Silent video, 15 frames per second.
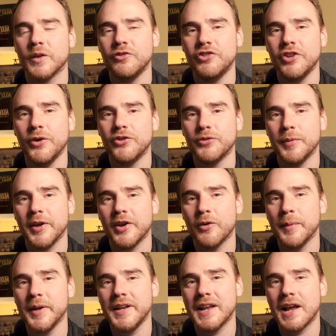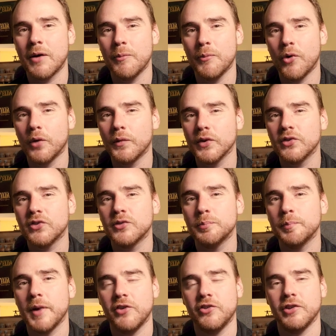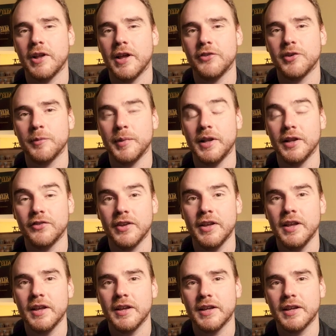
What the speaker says: due to it becoming now more of a specialised ability